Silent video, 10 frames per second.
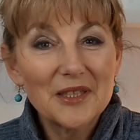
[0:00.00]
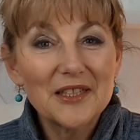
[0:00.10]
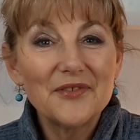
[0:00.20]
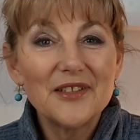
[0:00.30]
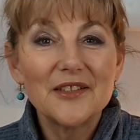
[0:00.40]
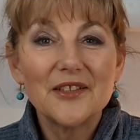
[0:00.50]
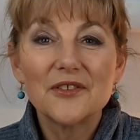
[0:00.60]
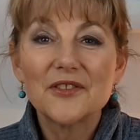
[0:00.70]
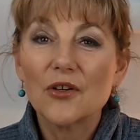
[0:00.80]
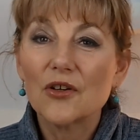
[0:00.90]
many
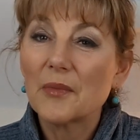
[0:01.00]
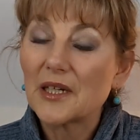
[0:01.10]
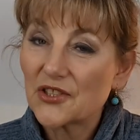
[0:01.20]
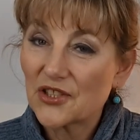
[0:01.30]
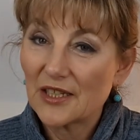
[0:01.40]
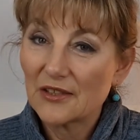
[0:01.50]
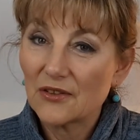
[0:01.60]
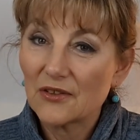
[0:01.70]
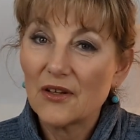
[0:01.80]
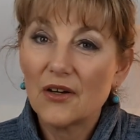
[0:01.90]
videos on my
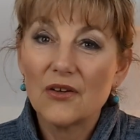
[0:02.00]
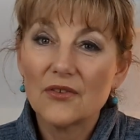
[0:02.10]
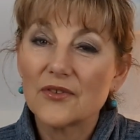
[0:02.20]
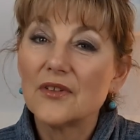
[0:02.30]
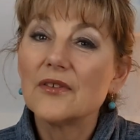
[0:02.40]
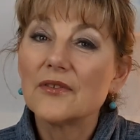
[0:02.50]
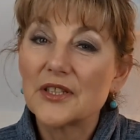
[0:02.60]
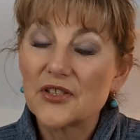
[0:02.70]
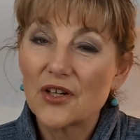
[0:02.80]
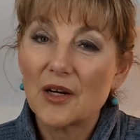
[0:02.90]
channel on
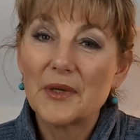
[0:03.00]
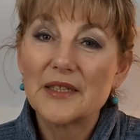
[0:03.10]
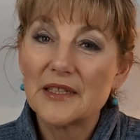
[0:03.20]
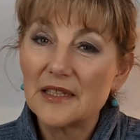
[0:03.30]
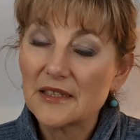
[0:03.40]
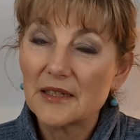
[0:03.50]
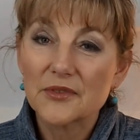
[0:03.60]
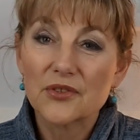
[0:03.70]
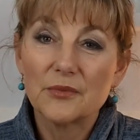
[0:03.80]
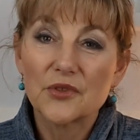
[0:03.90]
retirement income
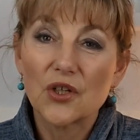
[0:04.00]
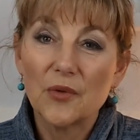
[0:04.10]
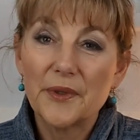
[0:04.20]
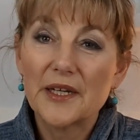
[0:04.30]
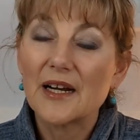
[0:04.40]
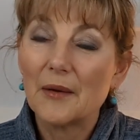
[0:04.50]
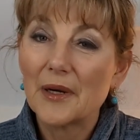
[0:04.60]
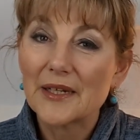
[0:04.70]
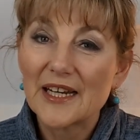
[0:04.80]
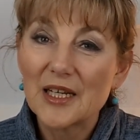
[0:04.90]
stream topic, I'm
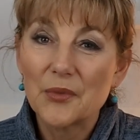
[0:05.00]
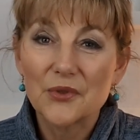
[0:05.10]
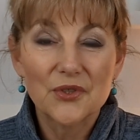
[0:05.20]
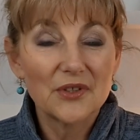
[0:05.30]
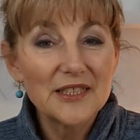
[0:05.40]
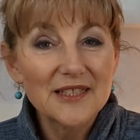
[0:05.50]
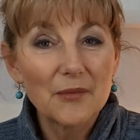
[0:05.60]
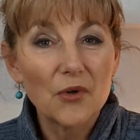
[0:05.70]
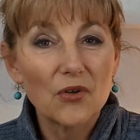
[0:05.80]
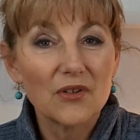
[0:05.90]
unable to list
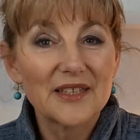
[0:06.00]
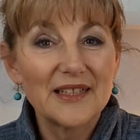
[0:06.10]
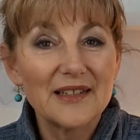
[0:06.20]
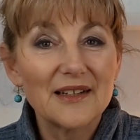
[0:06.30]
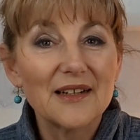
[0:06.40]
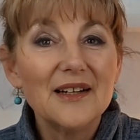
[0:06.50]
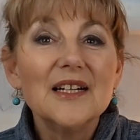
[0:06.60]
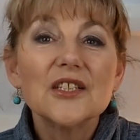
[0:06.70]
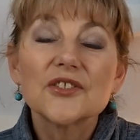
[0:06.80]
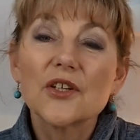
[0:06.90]
them all here.
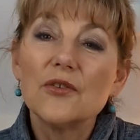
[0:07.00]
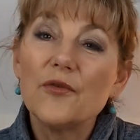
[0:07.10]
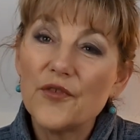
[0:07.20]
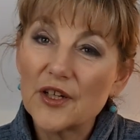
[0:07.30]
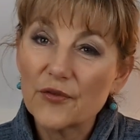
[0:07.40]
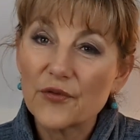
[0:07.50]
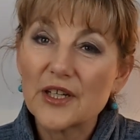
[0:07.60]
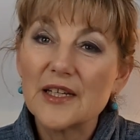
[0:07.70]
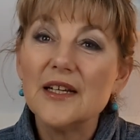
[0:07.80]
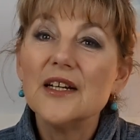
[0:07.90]
So feel
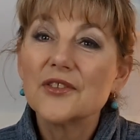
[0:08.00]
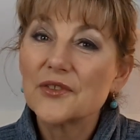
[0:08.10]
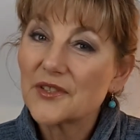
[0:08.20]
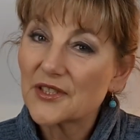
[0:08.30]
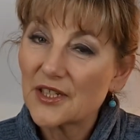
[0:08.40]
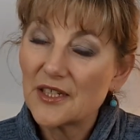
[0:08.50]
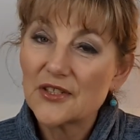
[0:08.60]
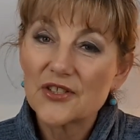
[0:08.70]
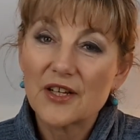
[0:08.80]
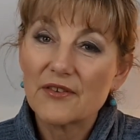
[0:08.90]
free to
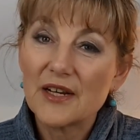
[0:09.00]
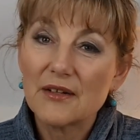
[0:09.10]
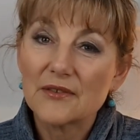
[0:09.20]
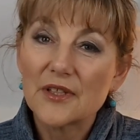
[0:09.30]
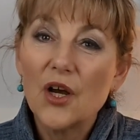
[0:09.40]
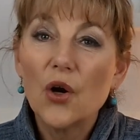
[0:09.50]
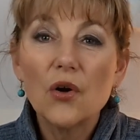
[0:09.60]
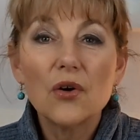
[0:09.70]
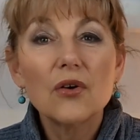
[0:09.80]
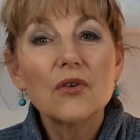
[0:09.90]
search around
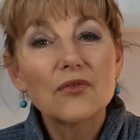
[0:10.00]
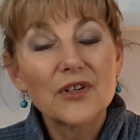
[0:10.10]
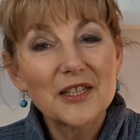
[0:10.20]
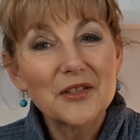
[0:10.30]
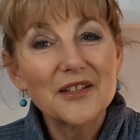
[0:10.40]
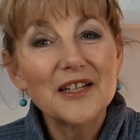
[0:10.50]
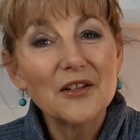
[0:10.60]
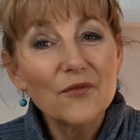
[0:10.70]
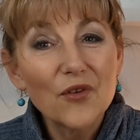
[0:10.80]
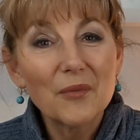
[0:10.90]
or read
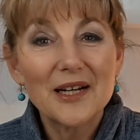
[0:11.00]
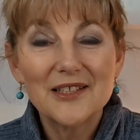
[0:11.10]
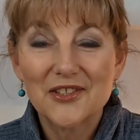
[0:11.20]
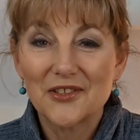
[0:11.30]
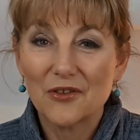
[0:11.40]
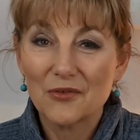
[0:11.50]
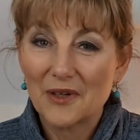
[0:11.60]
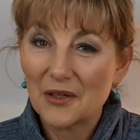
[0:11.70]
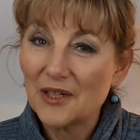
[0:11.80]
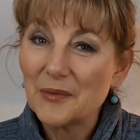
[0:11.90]
information on
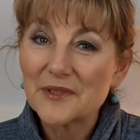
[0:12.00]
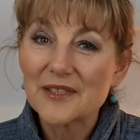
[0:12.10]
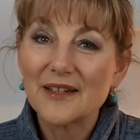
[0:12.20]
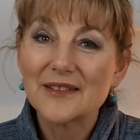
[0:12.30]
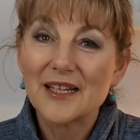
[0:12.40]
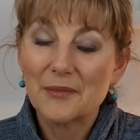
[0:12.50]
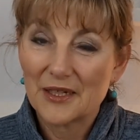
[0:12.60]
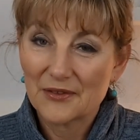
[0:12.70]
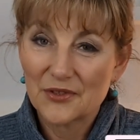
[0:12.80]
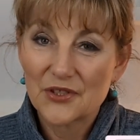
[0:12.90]
my website
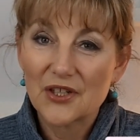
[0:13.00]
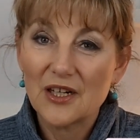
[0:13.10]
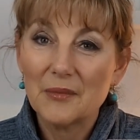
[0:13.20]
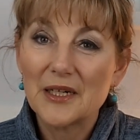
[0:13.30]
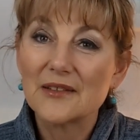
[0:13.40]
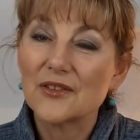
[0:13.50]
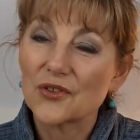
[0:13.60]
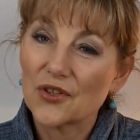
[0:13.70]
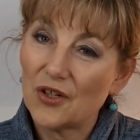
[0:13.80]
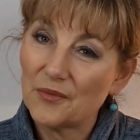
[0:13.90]
about
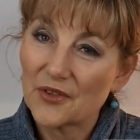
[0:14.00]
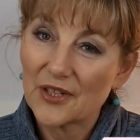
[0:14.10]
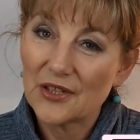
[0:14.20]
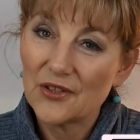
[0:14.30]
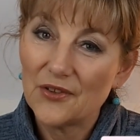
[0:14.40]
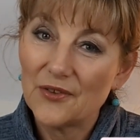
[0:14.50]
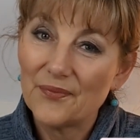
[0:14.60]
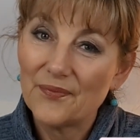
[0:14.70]
retirement.com.au.